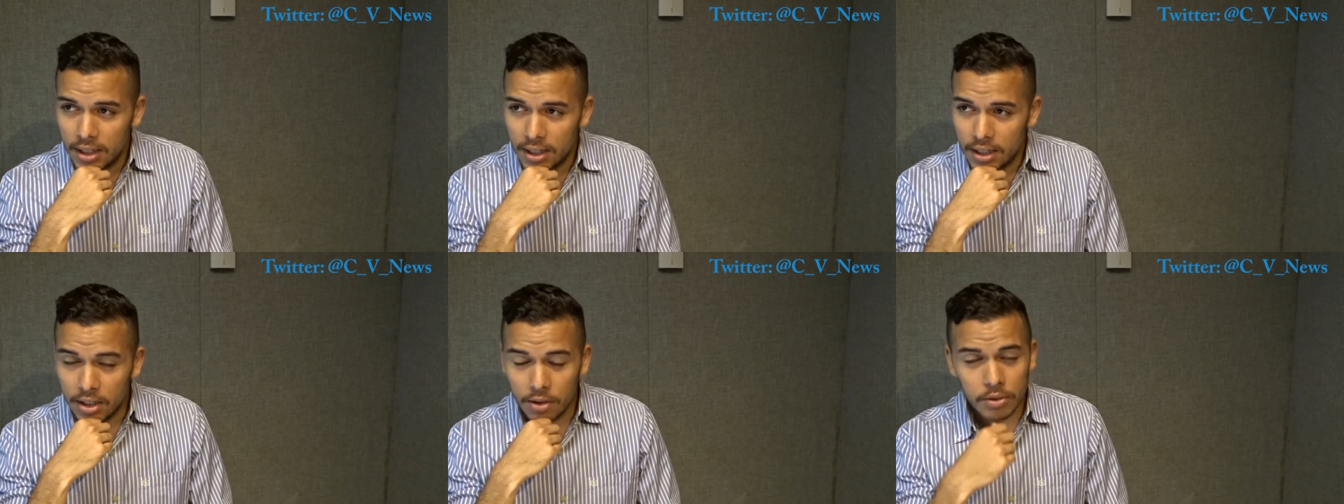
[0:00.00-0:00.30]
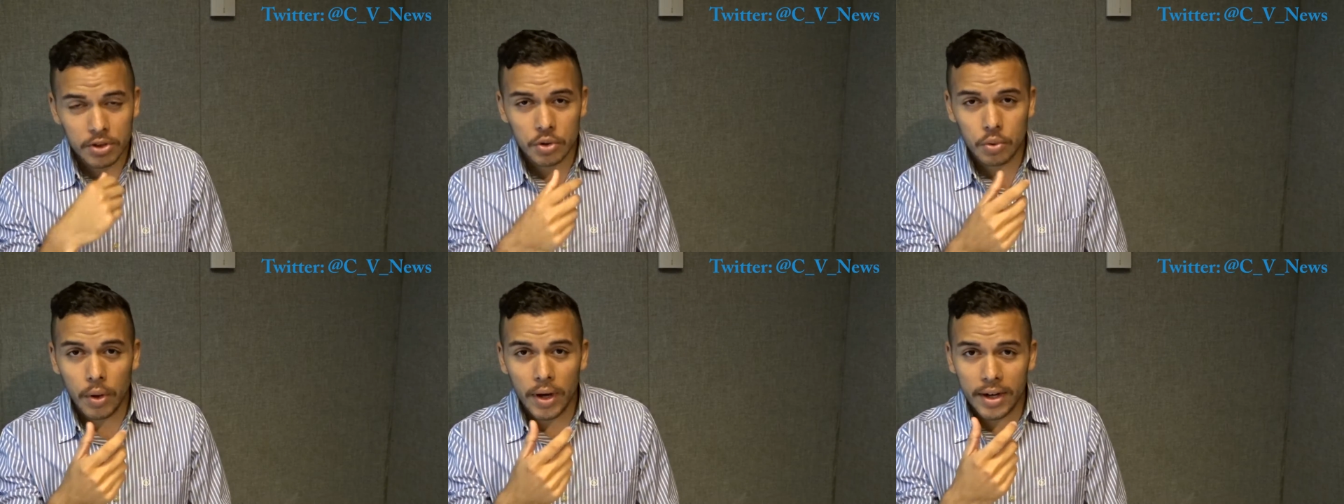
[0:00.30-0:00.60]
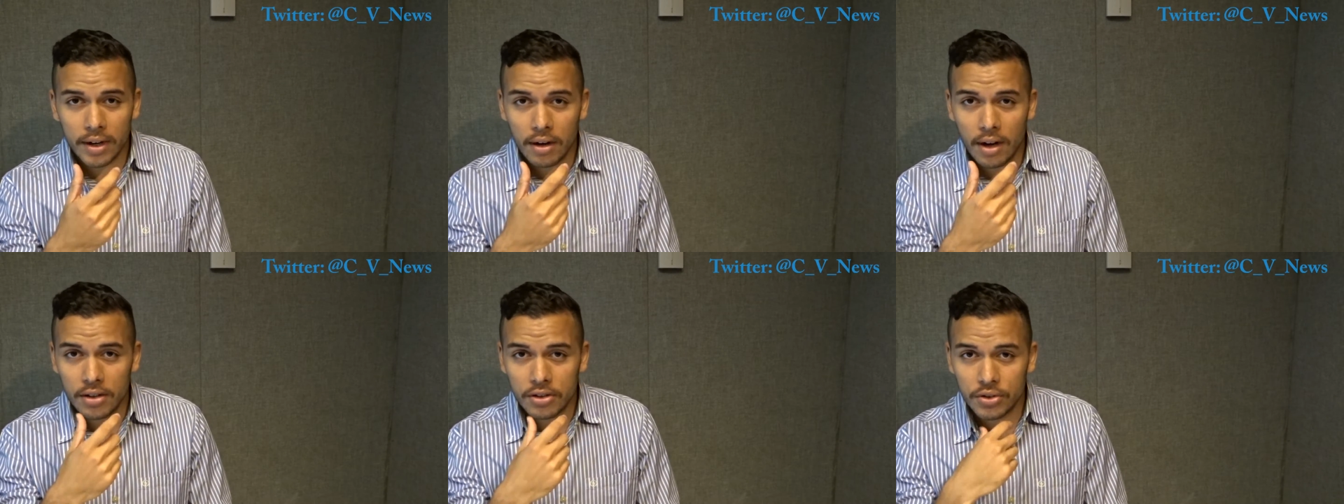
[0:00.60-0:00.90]
it was
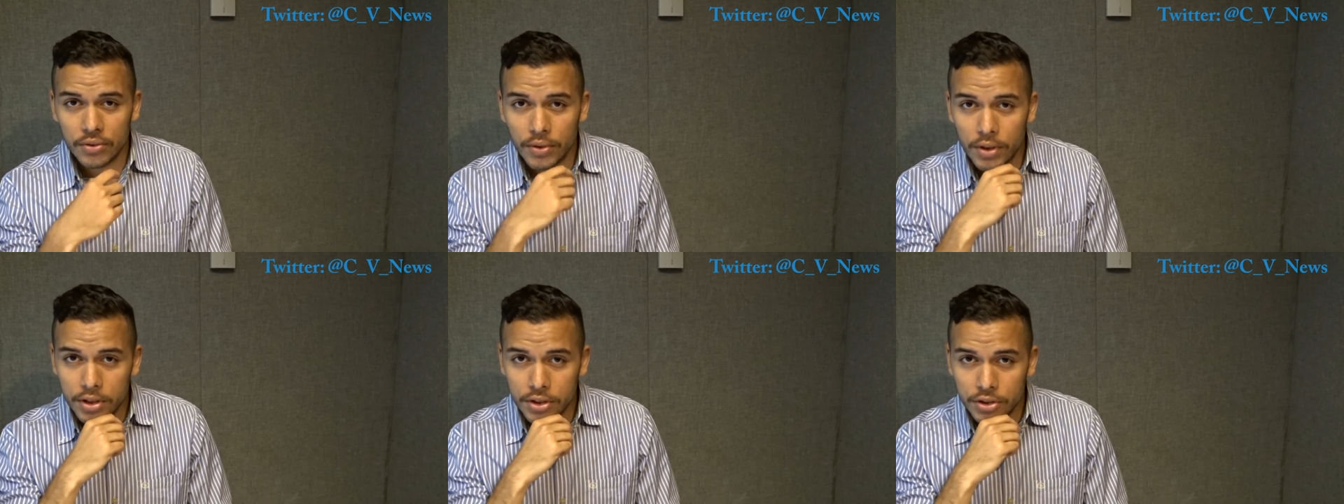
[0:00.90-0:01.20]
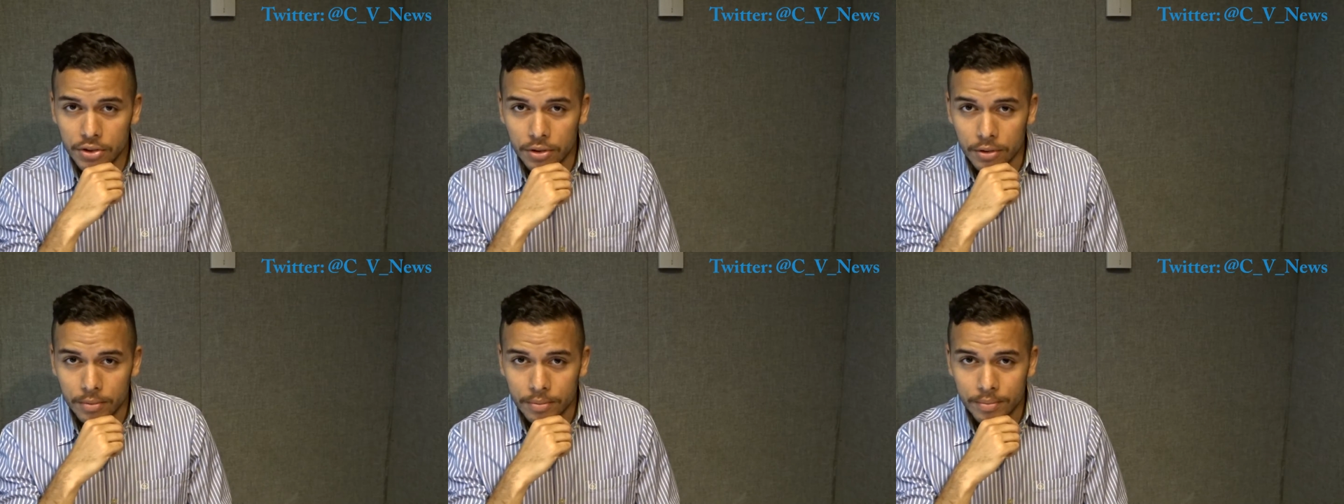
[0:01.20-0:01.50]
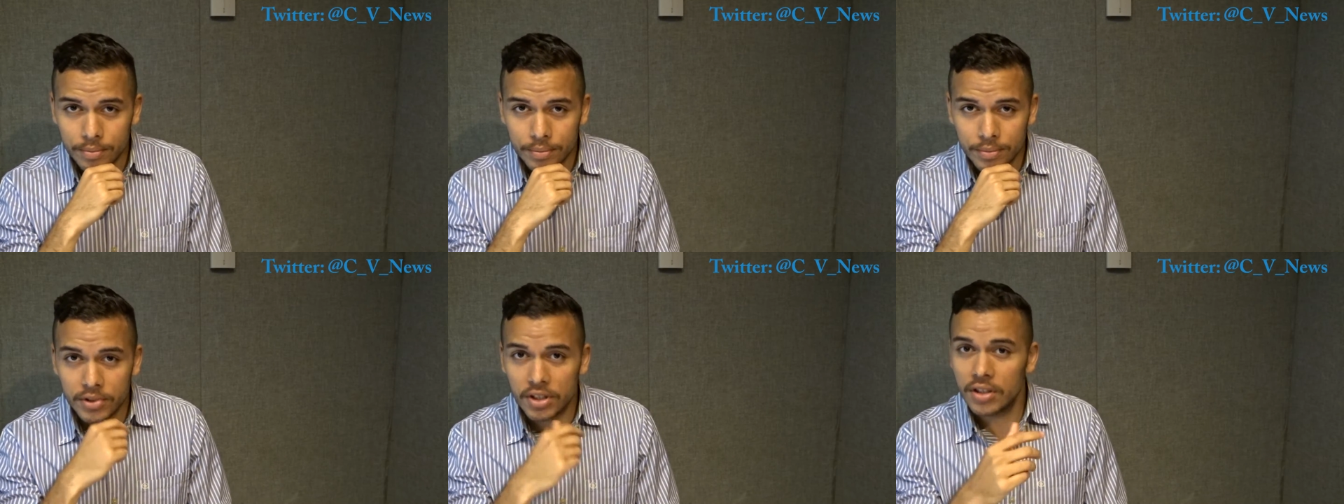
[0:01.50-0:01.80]
quite controversial,
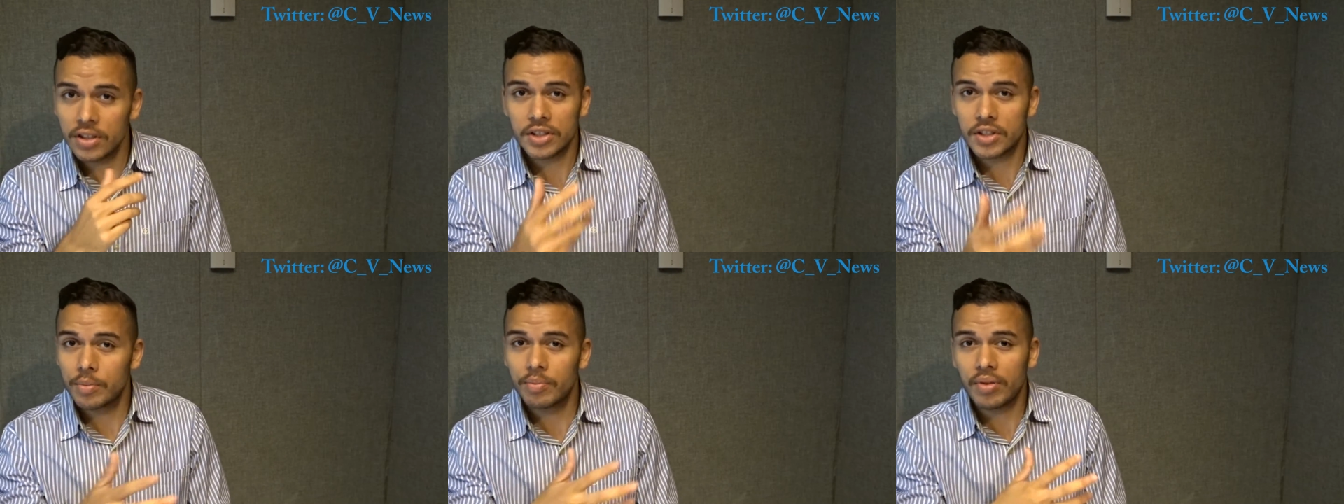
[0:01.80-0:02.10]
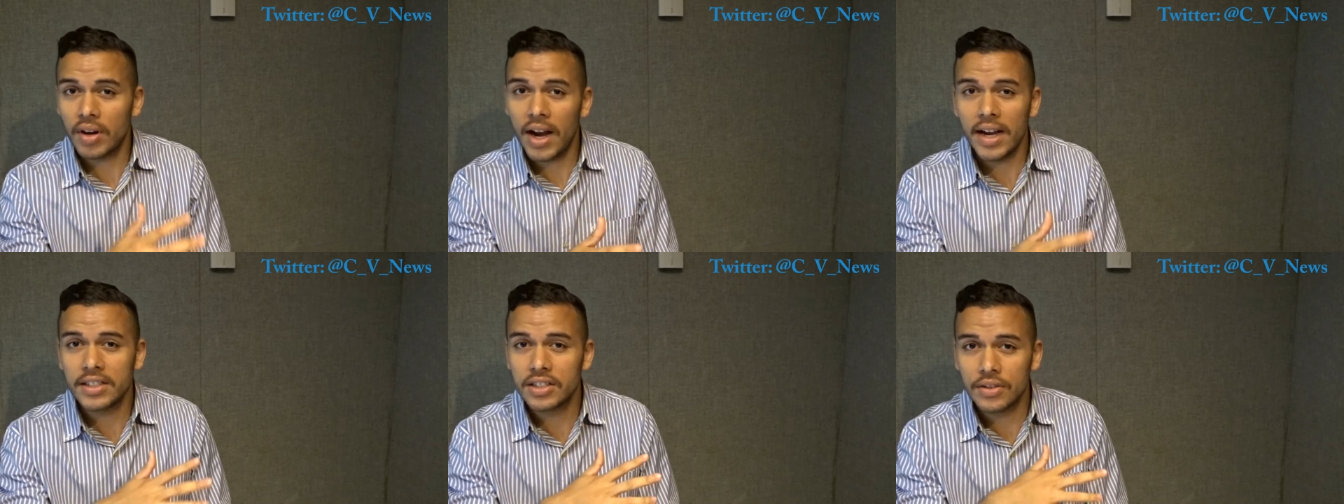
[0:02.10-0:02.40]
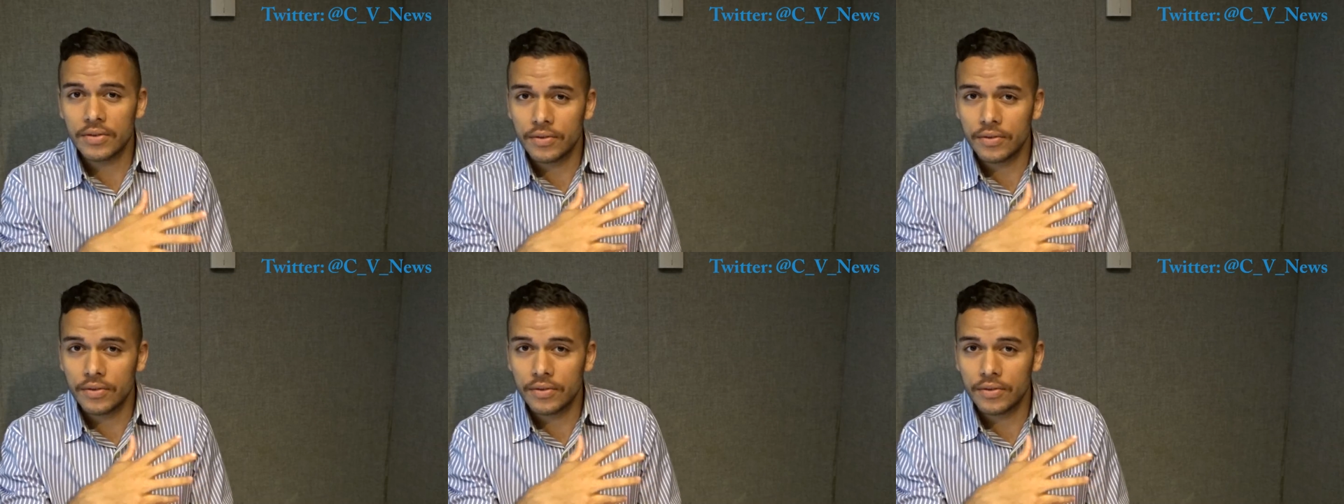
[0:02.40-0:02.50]
to the surprise